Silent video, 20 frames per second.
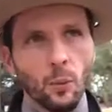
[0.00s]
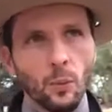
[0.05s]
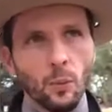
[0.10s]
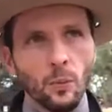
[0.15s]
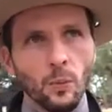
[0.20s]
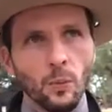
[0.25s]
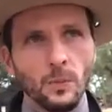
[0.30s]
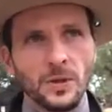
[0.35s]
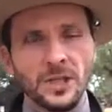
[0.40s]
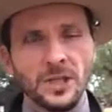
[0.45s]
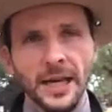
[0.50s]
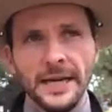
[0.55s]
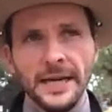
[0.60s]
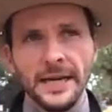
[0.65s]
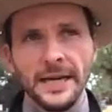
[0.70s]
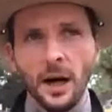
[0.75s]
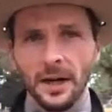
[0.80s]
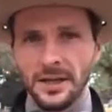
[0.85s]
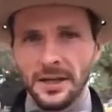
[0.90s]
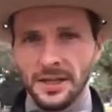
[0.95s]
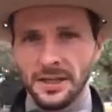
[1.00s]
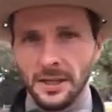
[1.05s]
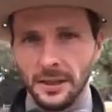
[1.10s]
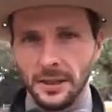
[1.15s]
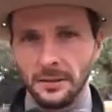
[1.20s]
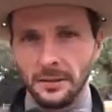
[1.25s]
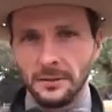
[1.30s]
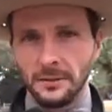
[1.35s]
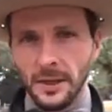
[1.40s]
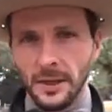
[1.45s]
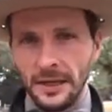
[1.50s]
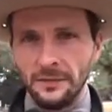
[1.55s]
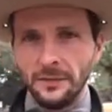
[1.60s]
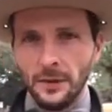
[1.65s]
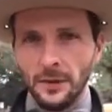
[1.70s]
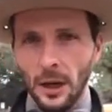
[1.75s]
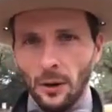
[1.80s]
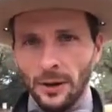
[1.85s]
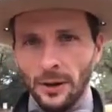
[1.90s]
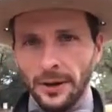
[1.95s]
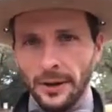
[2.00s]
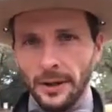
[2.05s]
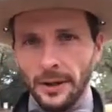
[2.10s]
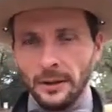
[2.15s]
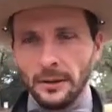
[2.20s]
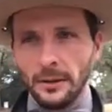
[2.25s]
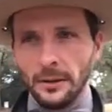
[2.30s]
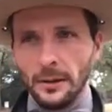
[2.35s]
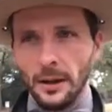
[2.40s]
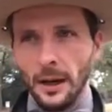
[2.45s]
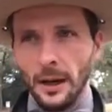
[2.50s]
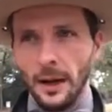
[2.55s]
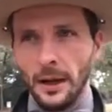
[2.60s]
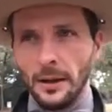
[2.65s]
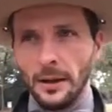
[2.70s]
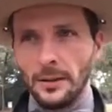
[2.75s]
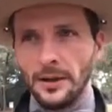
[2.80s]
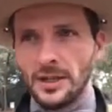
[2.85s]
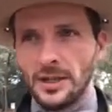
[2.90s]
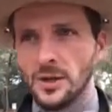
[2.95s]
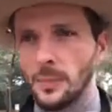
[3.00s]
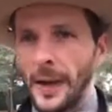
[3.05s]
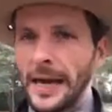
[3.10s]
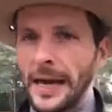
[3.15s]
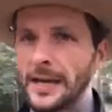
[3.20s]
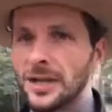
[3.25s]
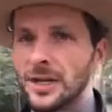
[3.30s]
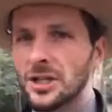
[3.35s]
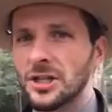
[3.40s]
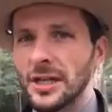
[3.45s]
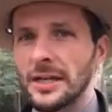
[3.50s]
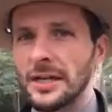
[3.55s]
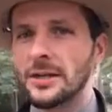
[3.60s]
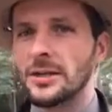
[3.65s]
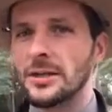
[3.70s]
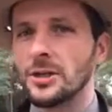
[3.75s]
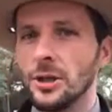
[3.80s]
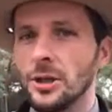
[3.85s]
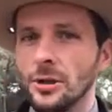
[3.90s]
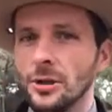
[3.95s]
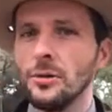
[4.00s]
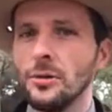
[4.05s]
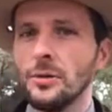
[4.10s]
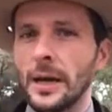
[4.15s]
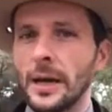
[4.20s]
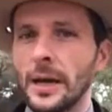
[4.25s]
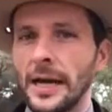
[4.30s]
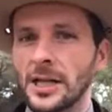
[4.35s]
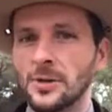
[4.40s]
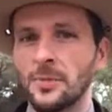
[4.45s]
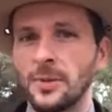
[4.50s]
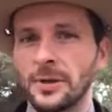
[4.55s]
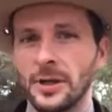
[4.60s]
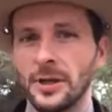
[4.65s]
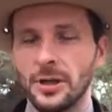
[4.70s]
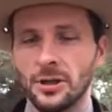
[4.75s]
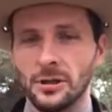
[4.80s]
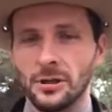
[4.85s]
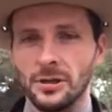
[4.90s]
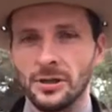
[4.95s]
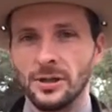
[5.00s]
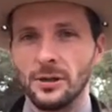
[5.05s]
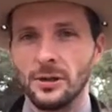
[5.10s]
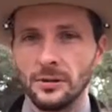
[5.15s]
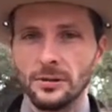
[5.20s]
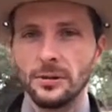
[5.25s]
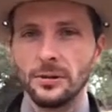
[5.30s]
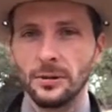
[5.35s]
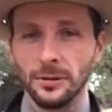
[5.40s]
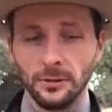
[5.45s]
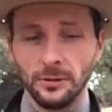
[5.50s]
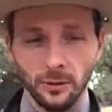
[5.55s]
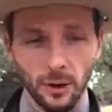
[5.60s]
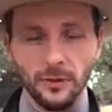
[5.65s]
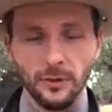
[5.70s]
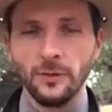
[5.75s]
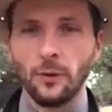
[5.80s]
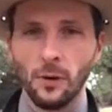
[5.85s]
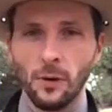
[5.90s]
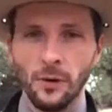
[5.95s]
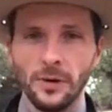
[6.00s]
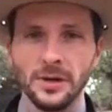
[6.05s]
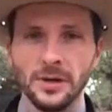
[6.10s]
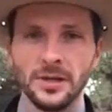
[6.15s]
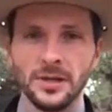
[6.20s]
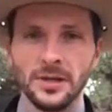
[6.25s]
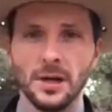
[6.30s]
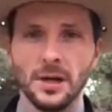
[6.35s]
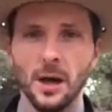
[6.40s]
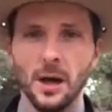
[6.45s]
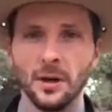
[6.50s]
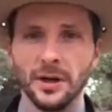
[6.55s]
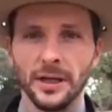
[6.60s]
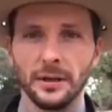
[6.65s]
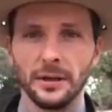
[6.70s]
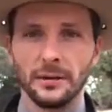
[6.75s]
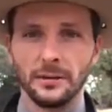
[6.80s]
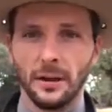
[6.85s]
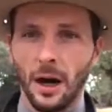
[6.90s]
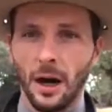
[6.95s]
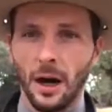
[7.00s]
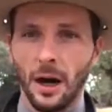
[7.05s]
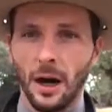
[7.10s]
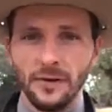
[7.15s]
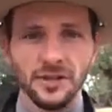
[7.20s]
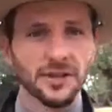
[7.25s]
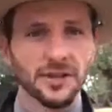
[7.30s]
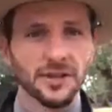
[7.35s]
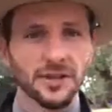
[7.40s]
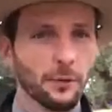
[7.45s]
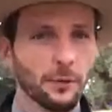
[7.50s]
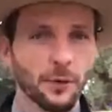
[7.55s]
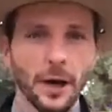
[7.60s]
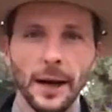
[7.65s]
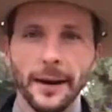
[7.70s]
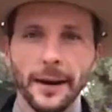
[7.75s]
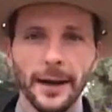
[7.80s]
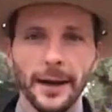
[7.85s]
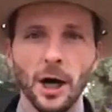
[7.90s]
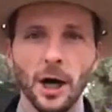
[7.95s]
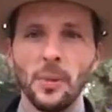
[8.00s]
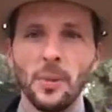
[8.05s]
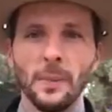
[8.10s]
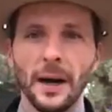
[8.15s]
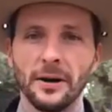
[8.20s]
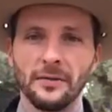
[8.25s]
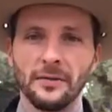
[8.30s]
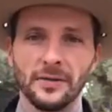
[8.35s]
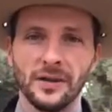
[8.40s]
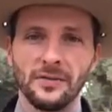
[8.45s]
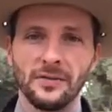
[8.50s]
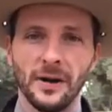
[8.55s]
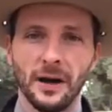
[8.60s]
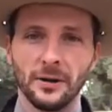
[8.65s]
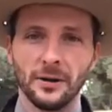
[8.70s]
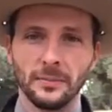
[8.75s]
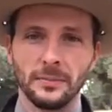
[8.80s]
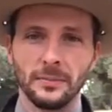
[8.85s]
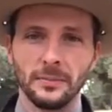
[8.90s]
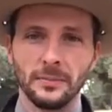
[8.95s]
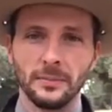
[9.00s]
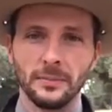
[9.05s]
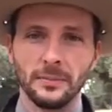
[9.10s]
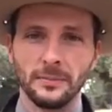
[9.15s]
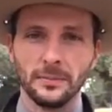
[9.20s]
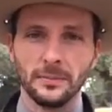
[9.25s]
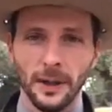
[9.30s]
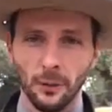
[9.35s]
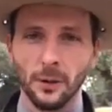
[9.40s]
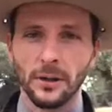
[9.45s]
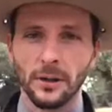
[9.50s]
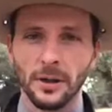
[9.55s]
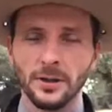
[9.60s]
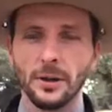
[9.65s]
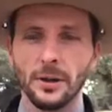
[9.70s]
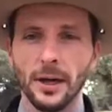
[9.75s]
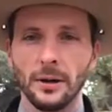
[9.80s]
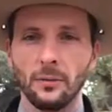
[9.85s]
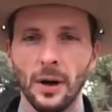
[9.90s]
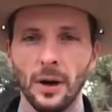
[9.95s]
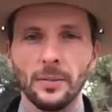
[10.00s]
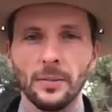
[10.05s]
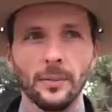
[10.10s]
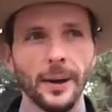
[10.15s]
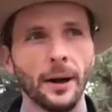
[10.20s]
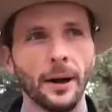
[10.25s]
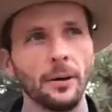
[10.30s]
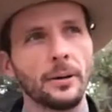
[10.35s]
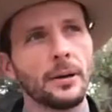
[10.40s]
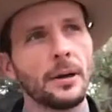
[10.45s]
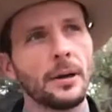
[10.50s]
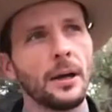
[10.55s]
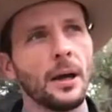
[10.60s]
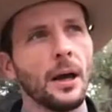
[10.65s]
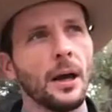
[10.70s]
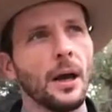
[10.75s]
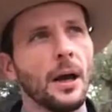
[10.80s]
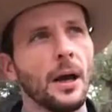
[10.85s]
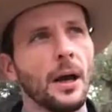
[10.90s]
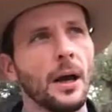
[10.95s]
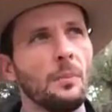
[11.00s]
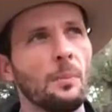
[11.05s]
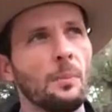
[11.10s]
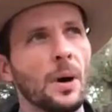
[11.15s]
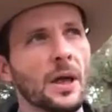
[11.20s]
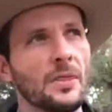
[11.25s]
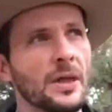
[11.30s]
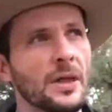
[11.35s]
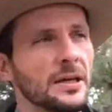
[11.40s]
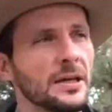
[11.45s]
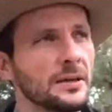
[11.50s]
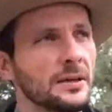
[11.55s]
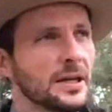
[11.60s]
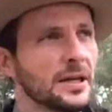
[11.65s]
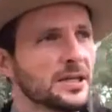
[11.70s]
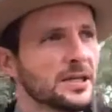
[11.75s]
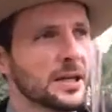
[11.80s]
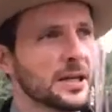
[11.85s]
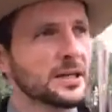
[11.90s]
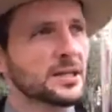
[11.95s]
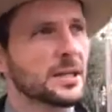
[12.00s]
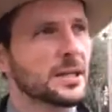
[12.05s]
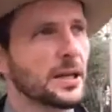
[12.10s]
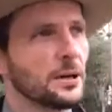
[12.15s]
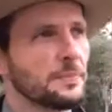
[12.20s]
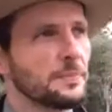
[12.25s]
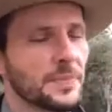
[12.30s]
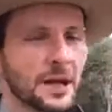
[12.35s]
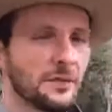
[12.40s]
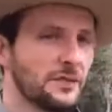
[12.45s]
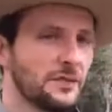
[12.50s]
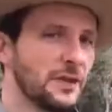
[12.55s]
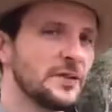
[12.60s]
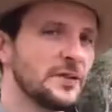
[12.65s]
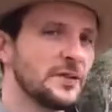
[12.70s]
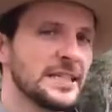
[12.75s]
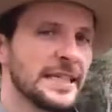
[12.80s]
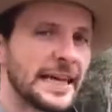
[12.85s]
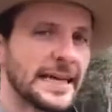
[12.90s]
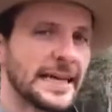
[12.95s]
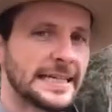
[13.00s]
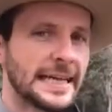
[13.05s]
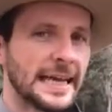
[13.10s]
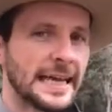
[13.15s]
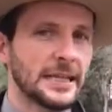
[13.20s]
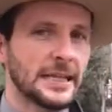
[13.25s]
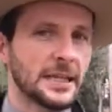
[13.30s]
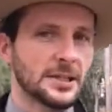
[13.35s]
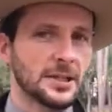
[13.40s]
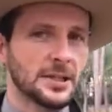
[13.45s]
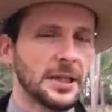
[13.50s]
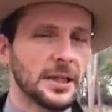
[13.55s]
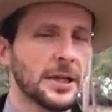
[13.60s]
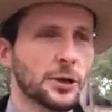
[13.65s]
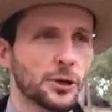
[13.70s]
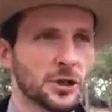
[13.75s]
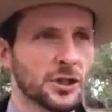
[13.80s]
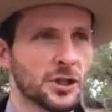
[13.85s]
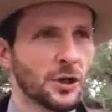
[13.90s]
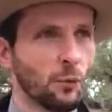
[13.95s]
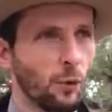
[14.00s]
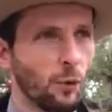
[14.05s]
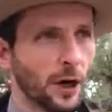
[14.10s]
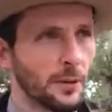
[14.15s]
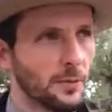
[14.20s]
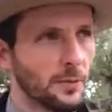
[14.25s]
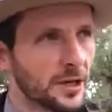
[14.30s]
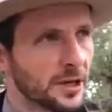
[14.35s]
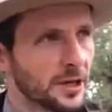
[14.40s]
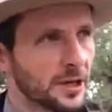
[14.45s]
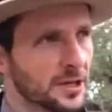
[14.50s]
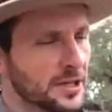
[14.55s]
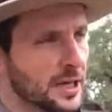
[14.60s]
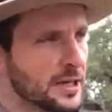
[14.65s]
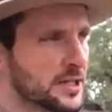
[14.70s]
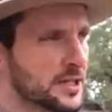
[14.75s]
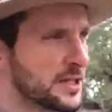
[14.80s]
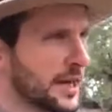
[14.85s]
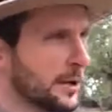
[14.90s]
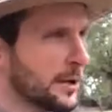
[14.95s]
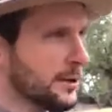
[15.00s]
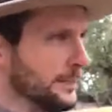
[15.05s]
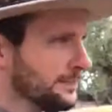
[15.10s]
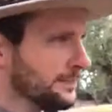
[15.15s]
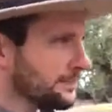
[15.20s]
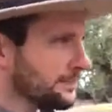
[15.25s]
St. Augustine in Florida, the Spanish sent 2 expeditions to look for this colony. Obviously, they were not going to help them out if they found them. They were going to try to wipe them out. But they set sail. 1588 is an interesting one because they sail